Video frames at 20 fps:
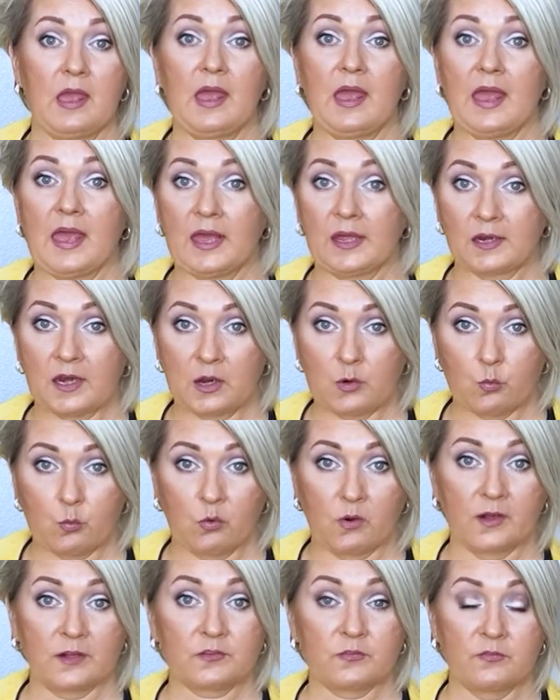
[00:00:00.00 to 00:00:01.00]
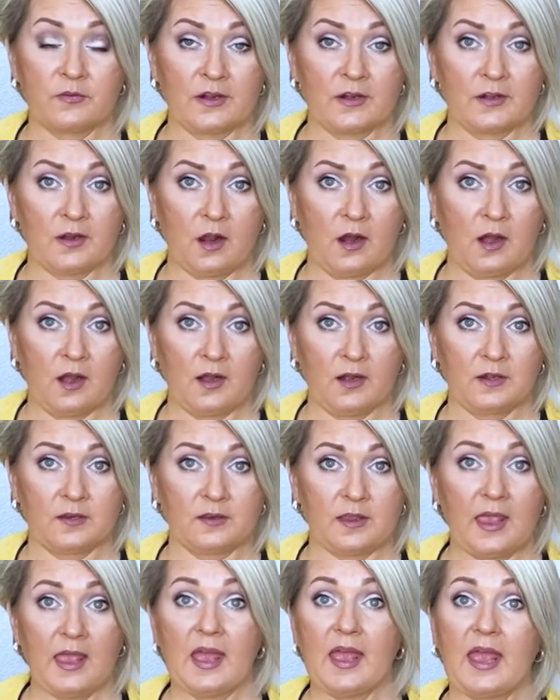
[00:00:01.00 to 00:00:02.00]
And I worked very
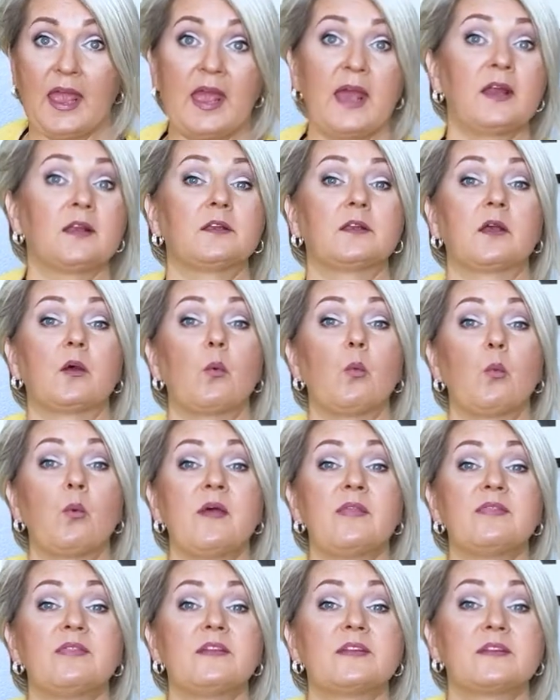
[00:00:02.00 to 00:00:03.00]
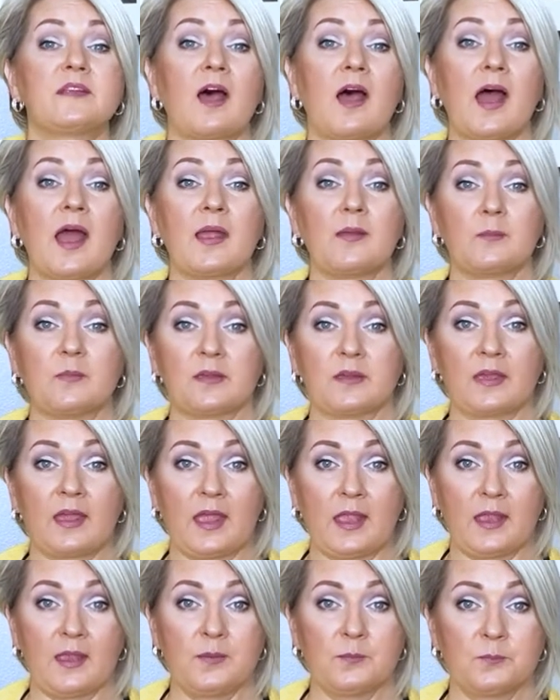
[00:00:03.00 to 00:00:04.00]
hard. And when the time
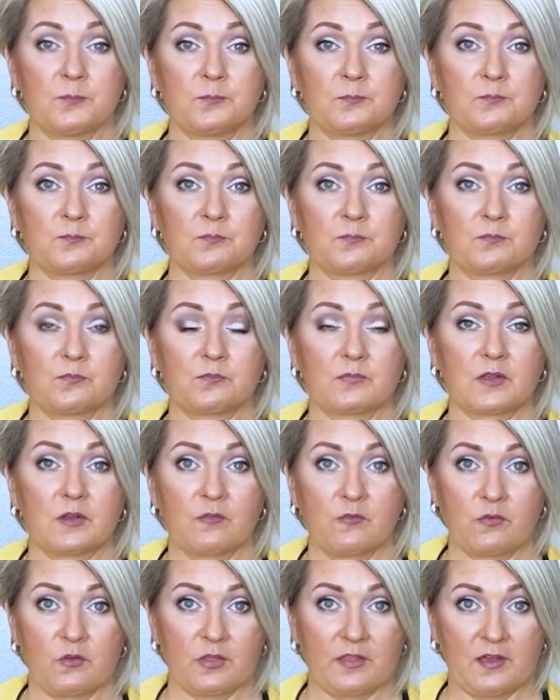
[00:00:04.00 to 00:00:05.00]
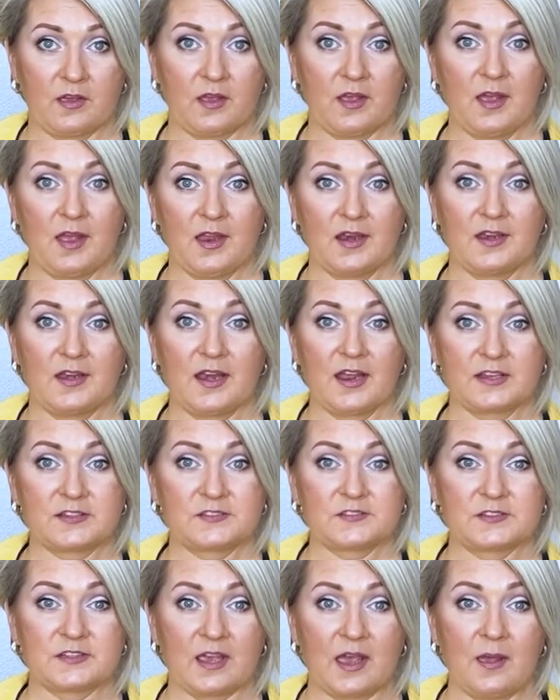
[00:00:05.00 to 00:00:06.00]
came for the
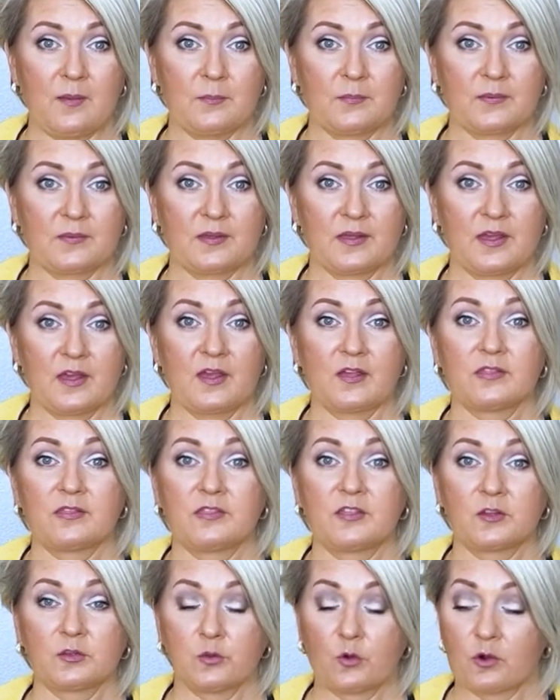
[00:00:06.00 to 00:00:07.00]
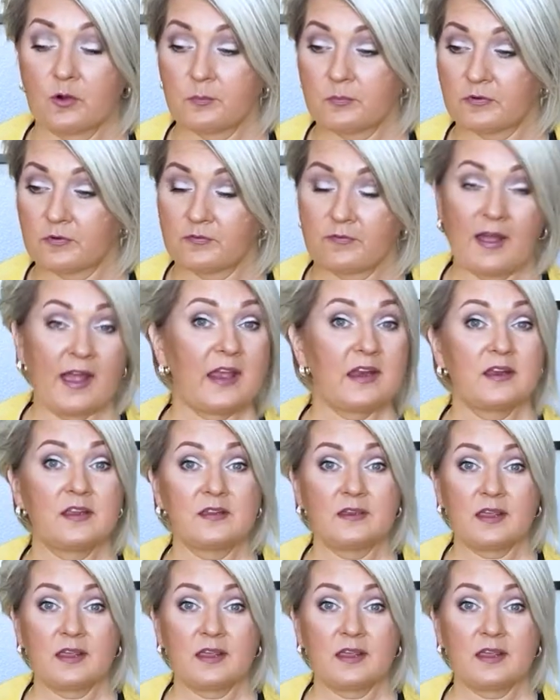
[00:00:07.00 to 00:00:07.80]
next step, the Lord provided